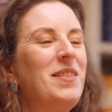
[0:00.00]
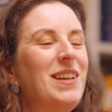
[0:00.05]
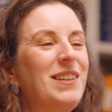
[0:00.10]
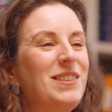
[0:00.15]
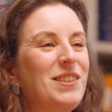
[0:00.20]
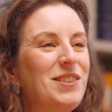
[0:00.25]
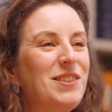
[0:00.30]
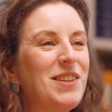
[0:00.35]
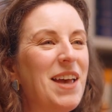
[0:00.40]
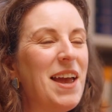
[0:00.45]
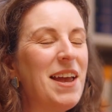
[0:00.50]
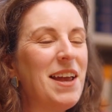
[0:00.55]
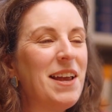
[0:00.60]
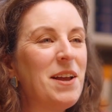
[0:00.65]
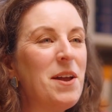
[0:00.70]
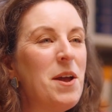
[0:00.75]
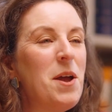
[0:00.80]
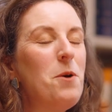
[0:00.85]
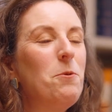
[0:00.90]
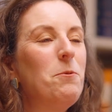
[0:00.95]
There's a
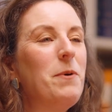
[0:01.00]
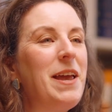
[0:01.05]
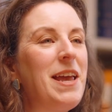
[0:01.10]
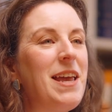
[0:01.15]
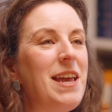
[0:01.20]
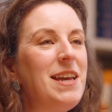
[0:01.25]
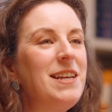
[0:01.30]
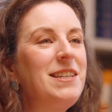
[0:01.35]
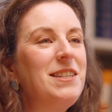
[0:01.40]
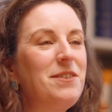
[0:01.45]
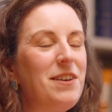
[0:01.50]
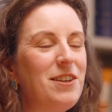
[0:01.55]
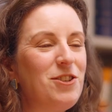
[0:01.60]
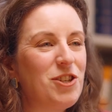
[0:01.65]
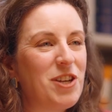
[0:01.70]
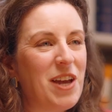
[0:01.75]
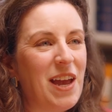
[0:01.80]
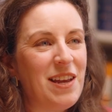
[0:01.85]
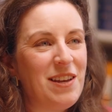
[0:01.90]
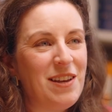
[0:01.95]
saying, we're here to
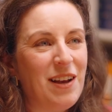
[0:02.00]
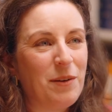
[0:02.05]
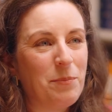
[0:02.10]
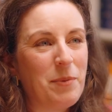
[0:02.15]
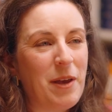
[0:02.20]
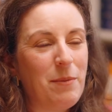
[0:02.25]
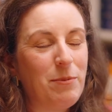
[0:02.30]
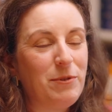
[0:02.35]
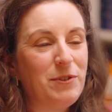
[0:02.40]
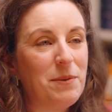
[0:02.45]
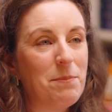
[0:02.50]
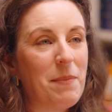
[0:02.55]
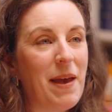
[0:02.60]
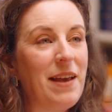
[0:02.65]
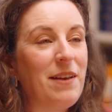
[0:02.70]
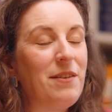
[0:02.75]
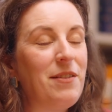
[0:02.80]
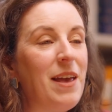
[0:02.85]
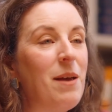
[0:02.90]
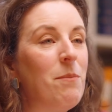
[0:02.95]
educate young people to
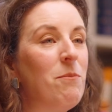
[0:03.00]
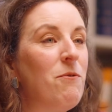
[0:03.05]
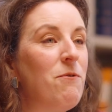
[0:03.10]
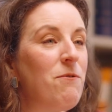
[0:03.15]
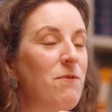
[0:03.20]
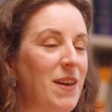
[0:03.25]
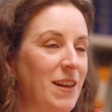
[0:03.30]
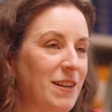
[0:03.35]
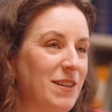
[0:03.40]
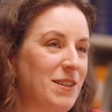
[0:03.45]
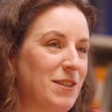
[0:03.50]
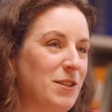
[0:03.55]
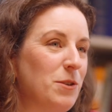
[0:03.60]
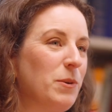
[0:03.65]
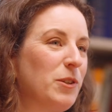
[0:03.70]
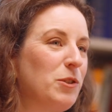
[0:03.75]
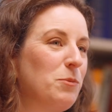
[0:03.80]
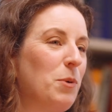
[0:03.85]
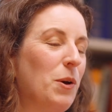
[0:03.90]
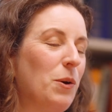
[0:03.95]
make them fit to
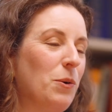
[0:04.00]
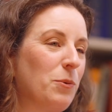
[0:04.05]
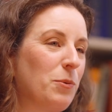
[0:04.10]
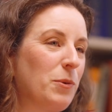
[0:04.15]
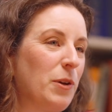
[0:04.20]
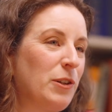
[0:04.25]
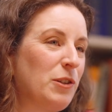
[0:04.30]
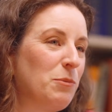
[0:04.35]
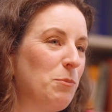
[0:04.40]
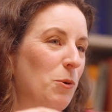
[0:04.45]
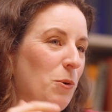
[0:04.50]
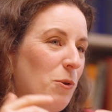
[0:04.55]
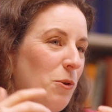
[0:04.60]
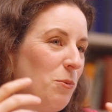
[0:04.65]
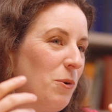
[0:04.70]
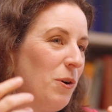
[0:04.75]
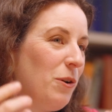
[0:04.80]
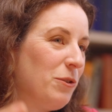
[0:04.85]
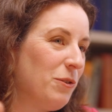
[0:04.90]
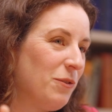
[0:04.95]
explore the
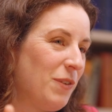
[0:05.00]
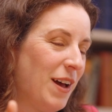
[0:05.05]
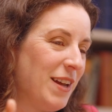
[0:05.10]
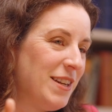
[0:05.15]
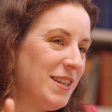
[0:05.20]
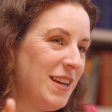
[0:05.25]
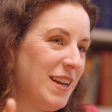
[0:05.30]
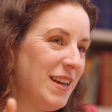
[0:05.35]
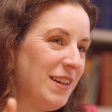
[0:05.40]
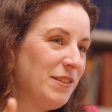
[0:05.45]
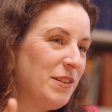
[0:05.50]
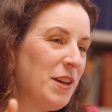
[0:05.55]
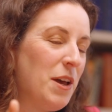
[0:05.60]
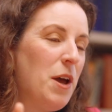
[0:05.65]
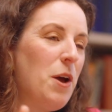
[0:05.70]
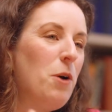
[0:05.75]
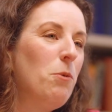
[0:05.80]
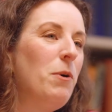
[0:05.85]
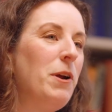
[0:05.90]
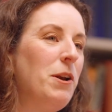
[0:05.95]
world of ideas.
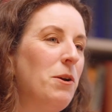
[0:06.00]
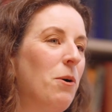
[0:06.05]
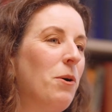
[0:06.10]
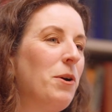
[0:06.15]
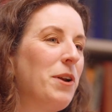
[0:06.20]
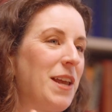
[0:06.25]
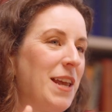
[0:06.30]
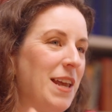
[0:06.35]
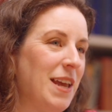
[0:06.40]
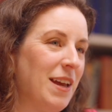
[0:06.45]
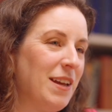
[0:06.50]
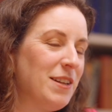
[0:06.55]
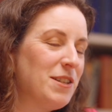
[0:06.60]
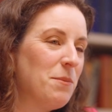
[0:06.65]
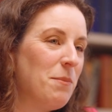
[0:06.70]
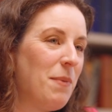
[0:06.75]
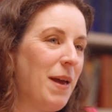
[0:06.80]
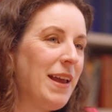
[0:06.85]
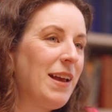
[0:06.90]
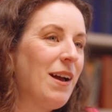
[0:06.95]
We're not here
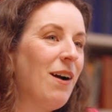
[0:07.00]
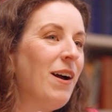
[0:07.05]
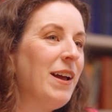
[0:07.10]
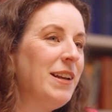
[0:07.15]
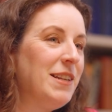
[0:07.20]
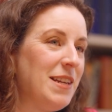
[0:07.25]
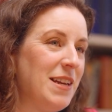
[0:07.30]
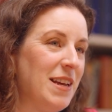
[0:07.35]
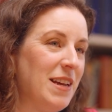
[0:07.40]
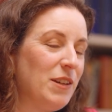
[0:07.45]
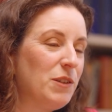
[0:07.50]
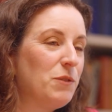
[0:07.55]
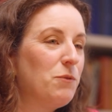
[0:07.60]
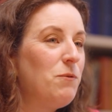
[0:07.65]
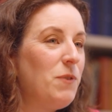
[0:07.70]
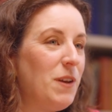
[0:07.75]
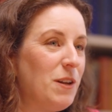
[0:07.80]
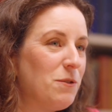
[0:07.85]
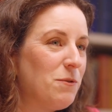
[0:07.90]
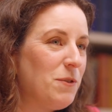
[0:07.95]
to make ideas
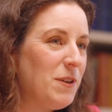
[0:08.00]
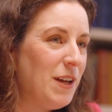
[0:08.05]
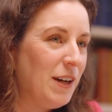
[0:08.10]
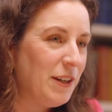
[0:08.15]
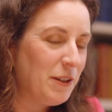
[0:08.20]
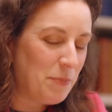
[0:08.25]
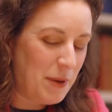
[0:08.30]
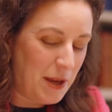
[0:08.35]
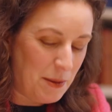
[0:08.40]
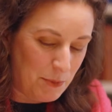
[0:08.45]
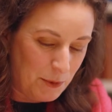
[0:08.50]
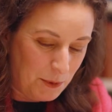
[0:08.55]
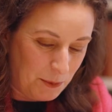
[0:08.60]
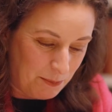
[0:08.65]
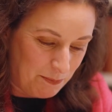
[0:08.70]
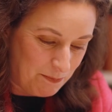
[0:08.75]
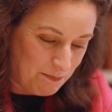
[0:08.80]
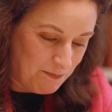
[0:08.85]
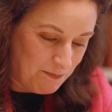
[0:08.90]
fit for young people.